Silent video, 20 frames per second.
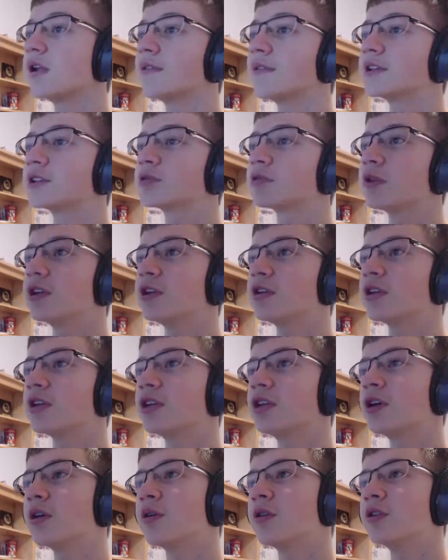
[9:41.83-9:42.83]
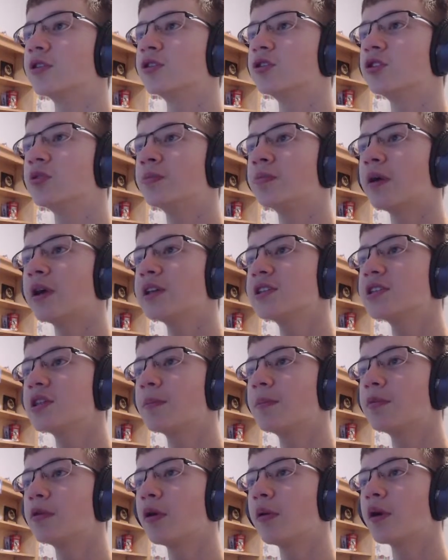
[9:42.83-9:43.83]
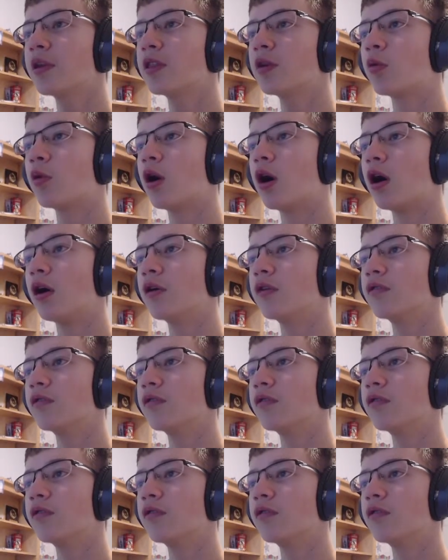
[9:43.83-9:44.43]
this is what you can do. So you place the blue on the wall,